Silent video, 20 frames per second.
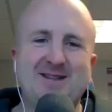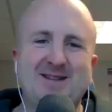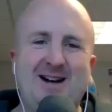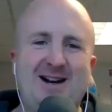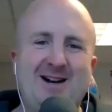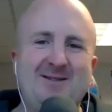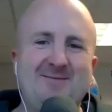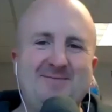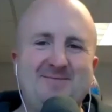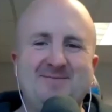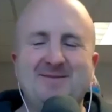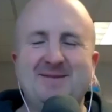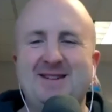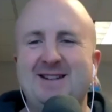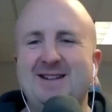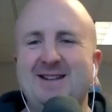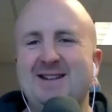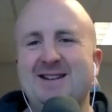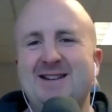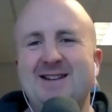time. Yeah.
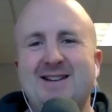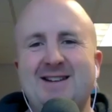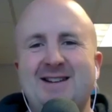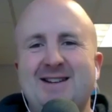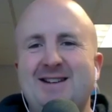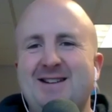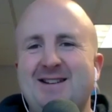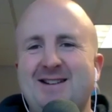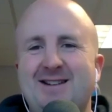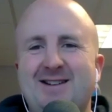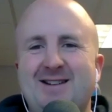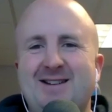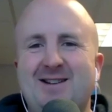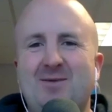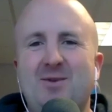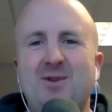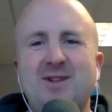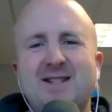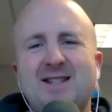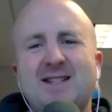Uh,
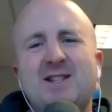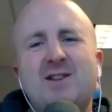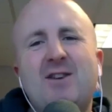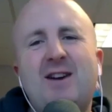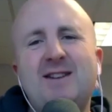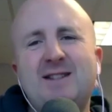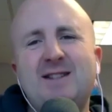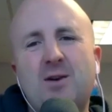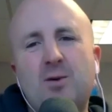well, this I don't understand